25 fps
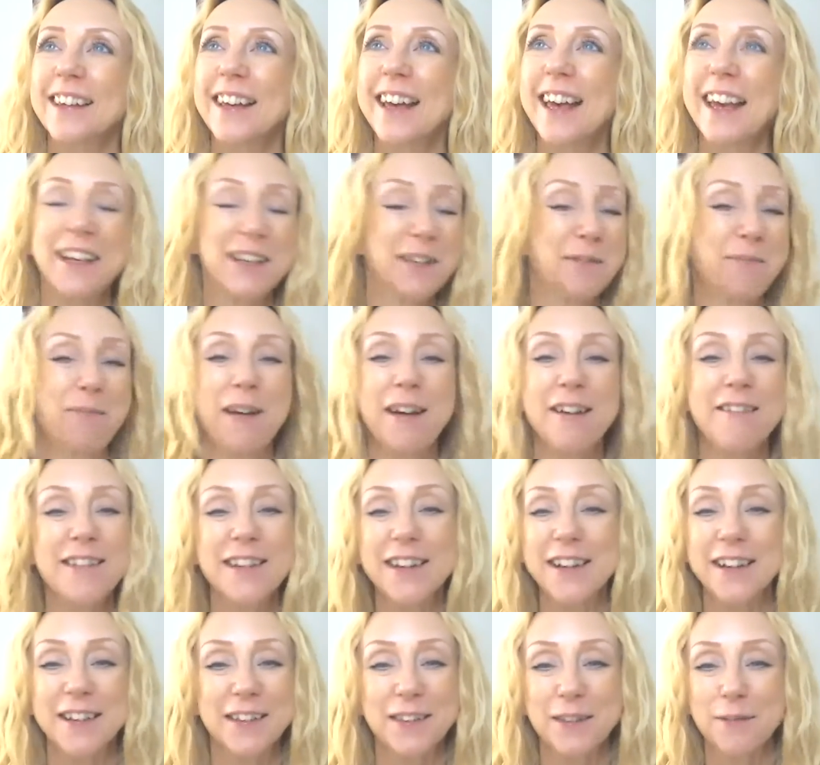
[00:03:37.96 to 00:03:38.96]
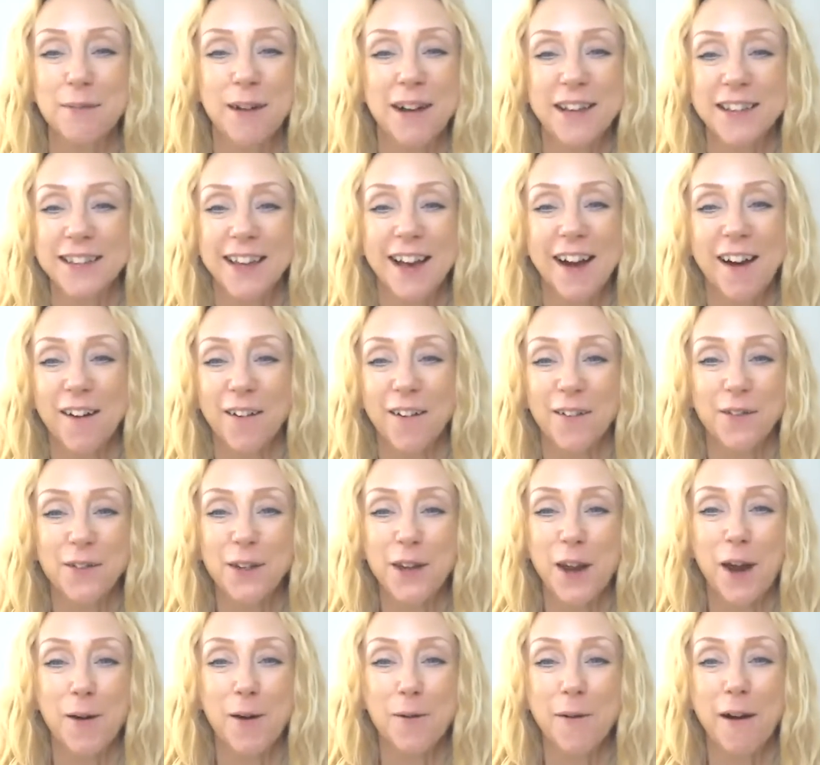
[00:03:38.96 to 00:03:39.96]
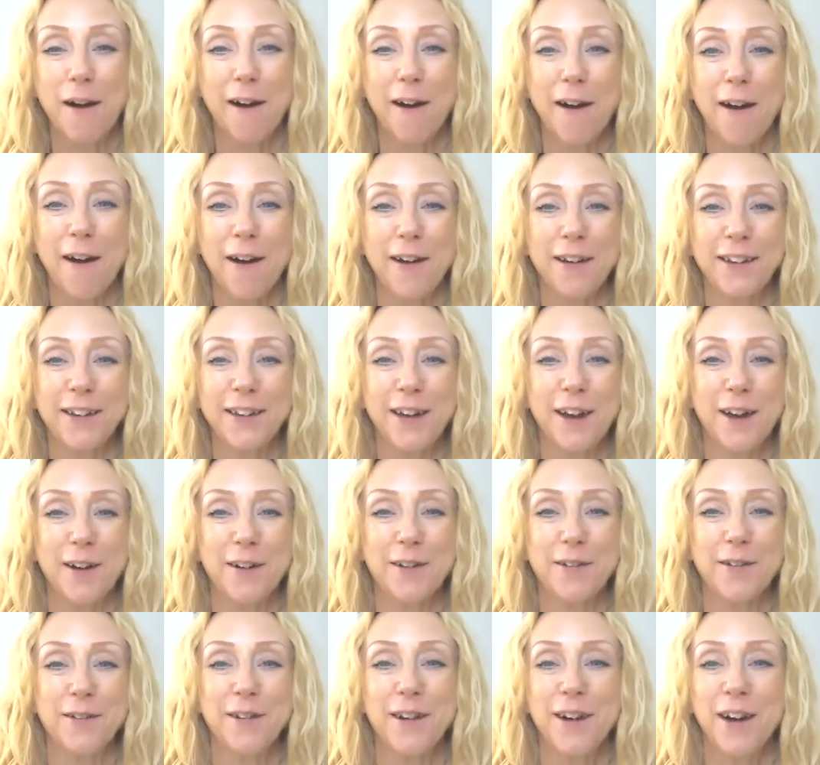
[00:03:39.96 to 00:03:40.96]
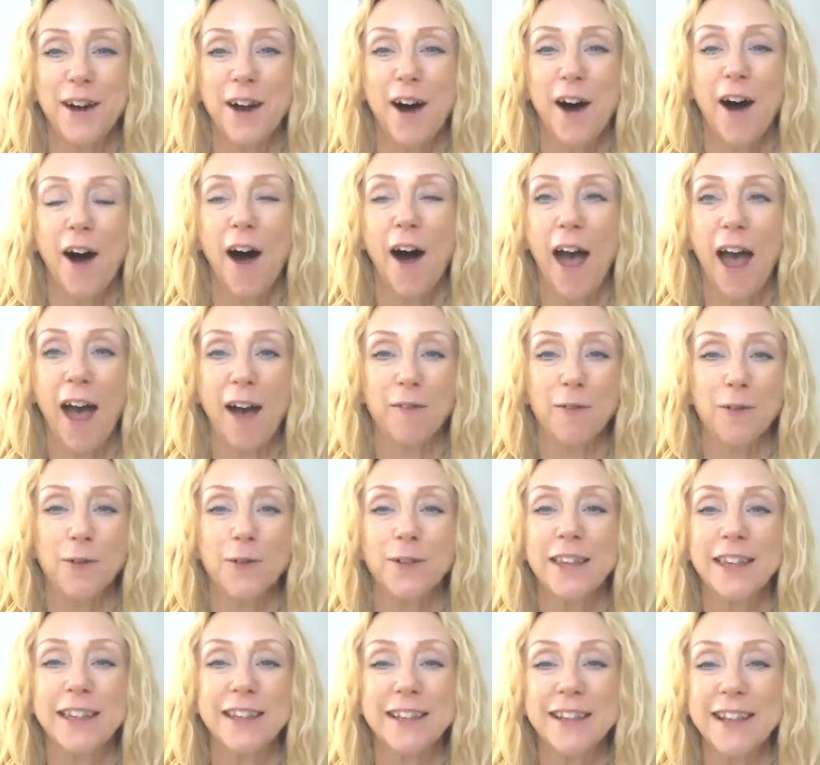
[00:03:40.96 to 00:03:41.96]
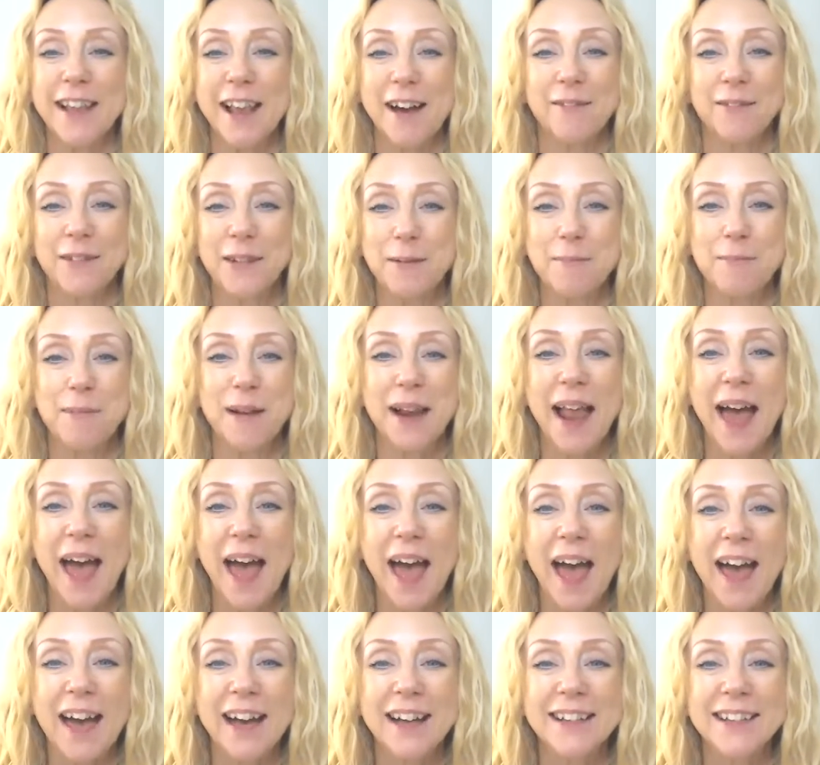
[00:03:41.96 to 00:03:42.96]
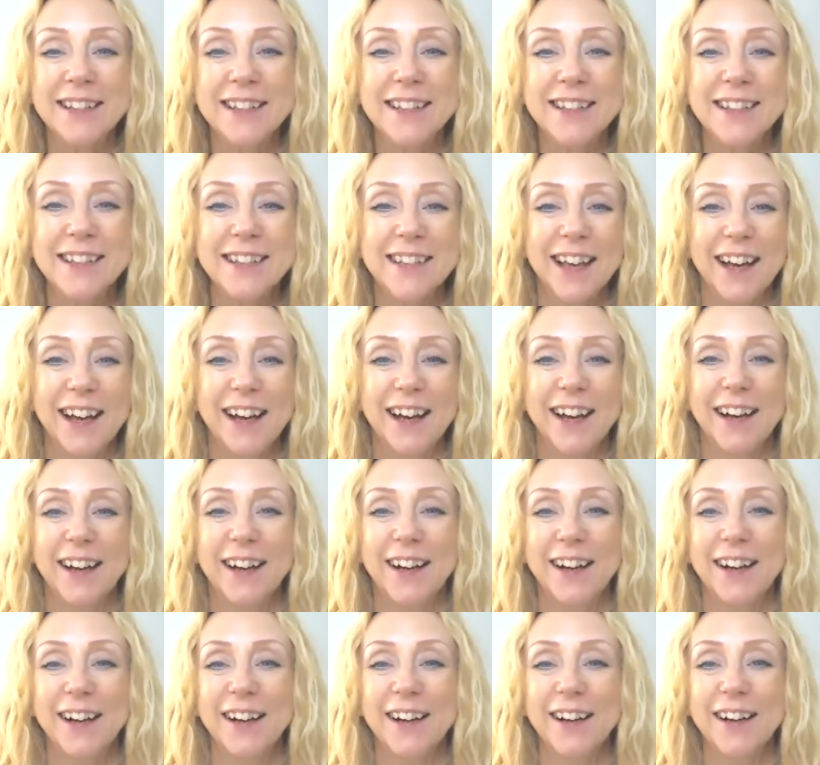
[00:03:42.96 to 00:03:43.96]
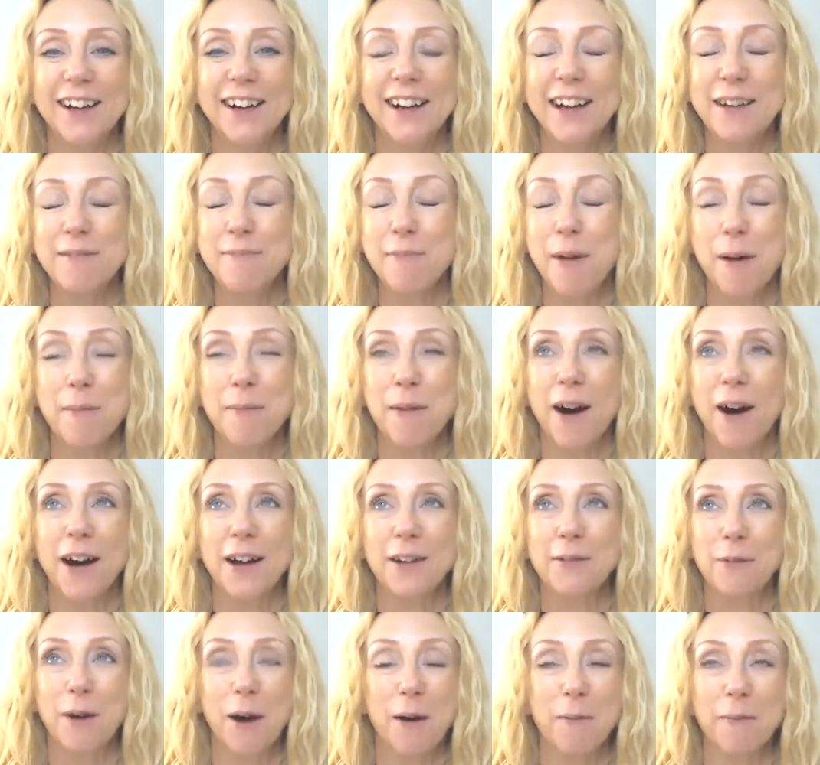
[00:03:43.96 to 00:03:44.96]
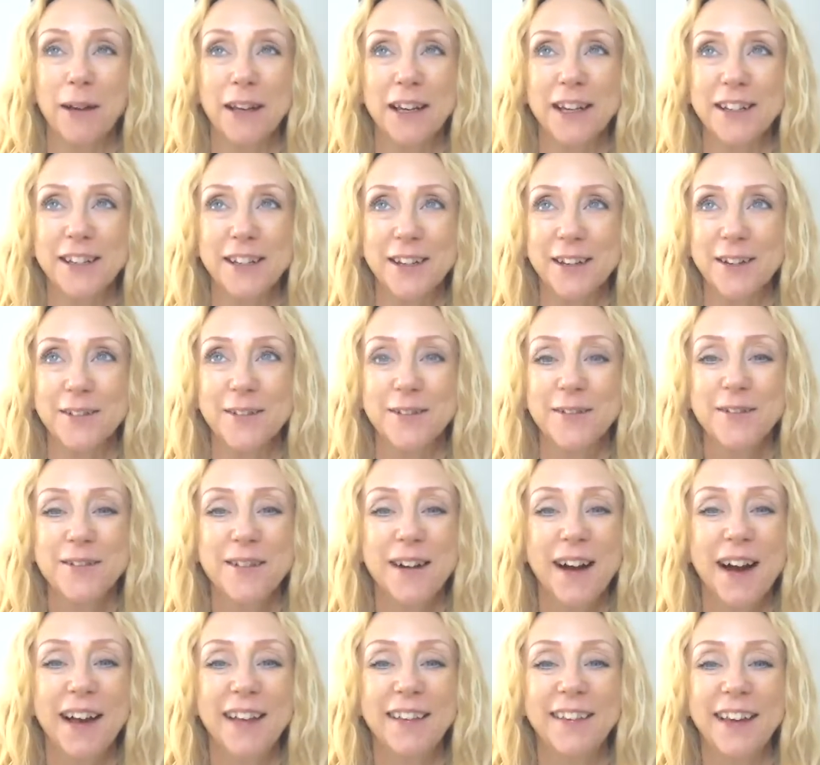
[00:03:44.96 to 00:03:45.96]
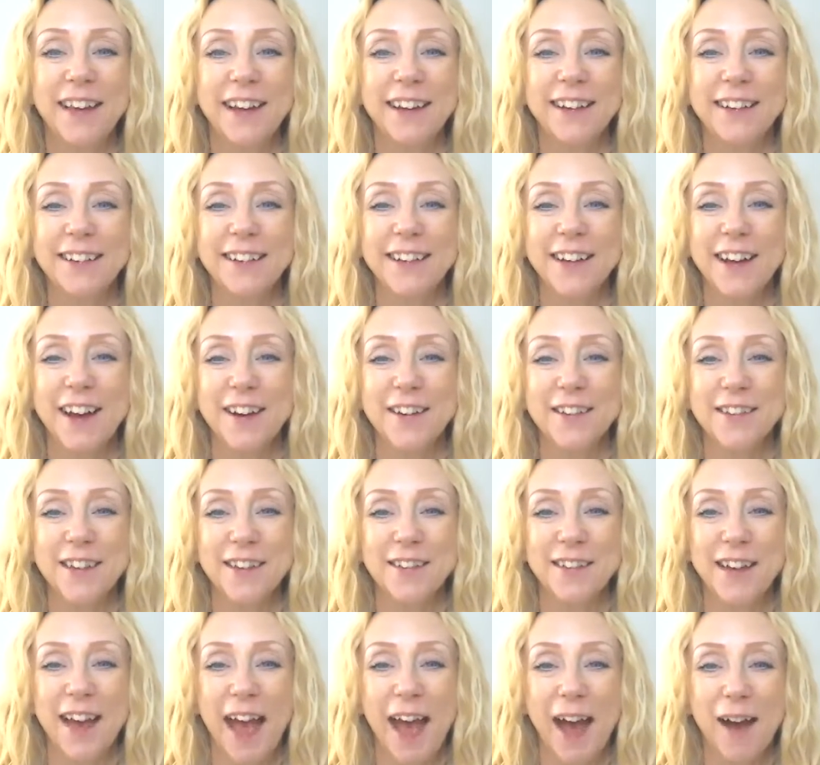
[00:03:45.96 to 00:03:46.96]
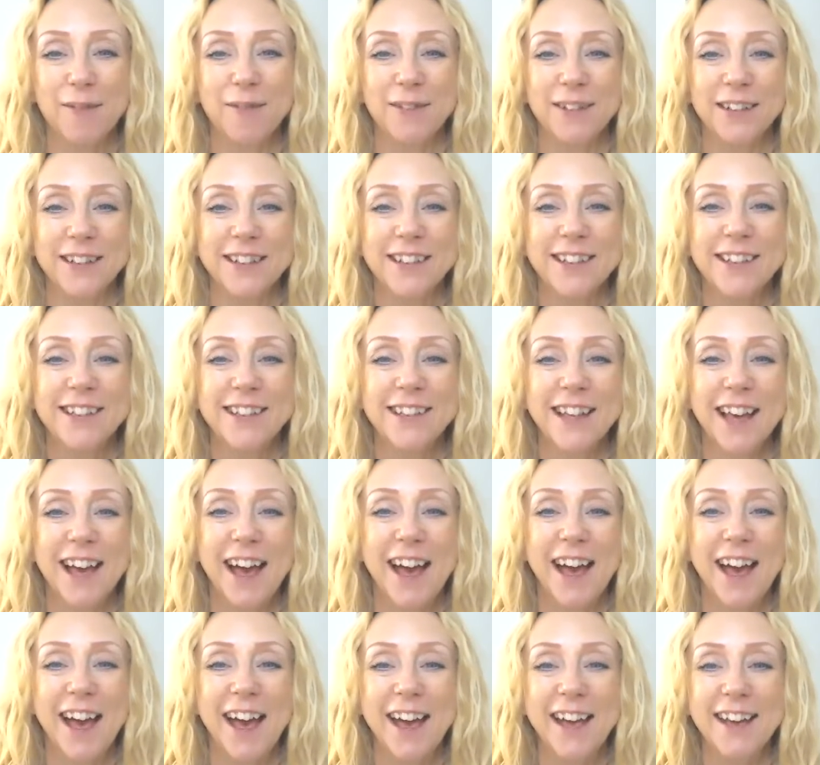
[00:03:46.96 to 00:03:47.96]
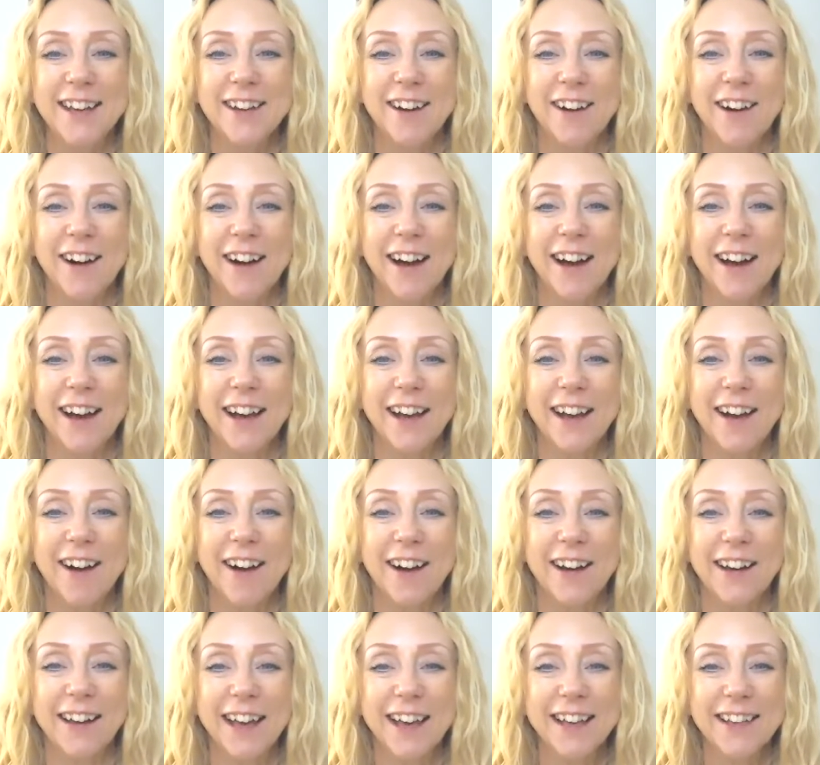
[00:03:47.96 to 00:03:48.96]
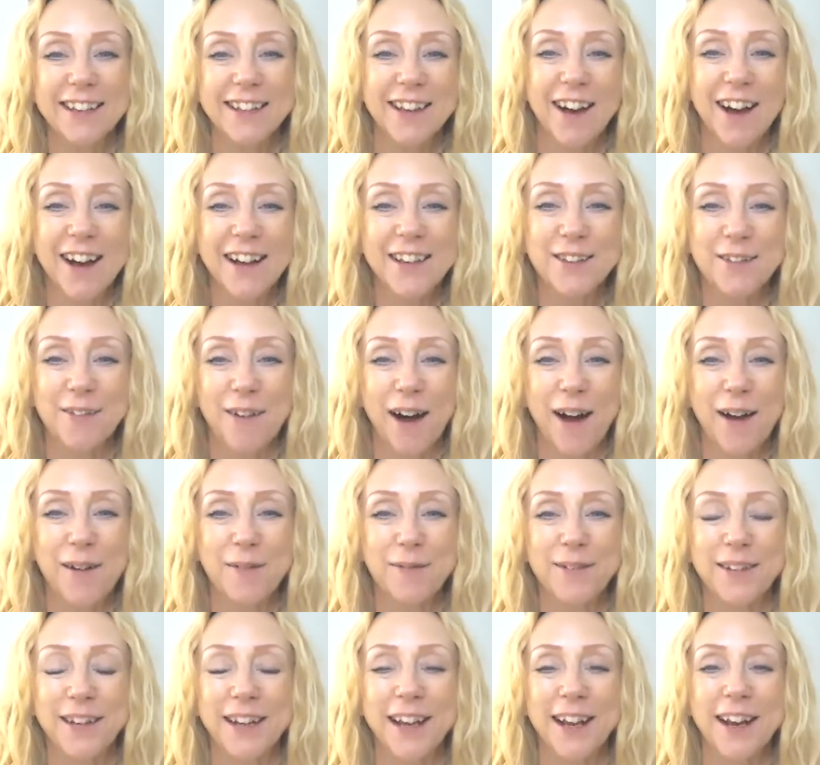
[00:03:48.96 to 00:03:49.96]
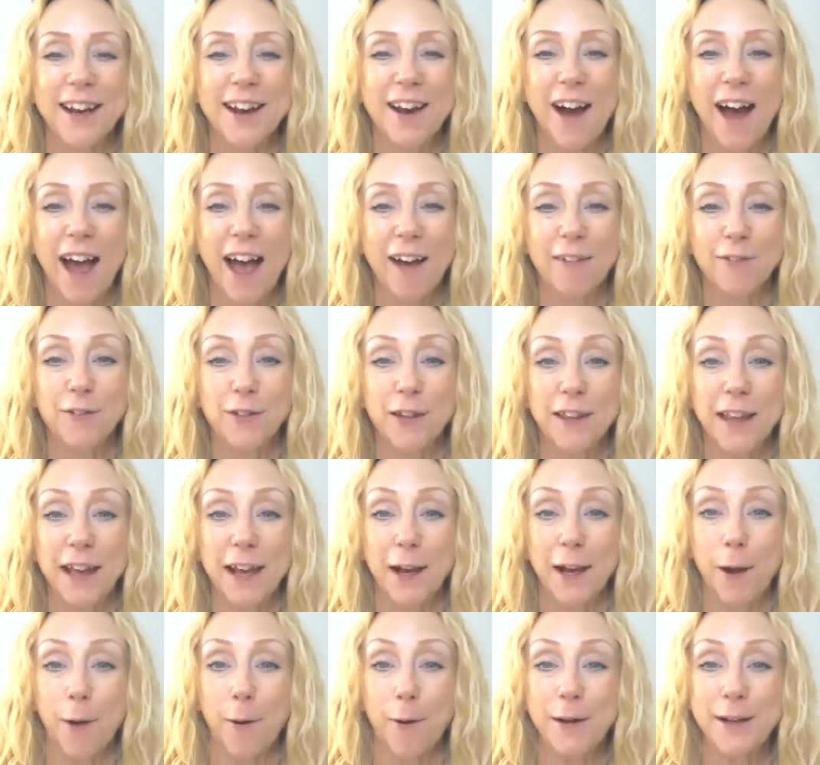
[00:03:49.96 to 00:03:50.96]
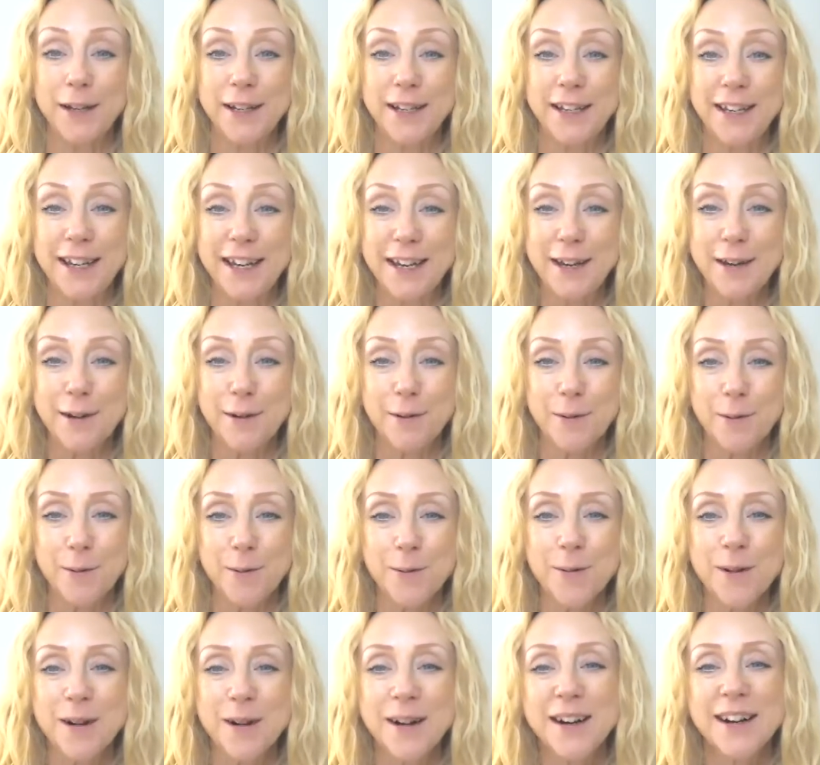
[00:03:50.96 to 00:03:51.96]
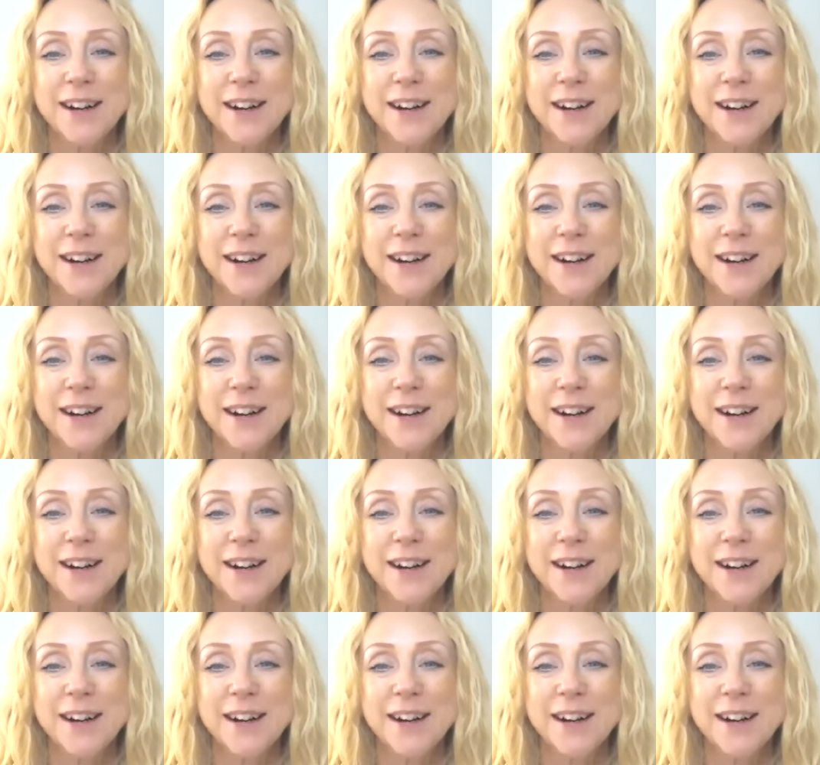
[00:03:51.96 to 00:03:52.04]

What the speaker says: experience myself, where I have all these lovely plans in my mind what I'm going to do, and then something happens and I kind of get sideswiped and I have to then go and deal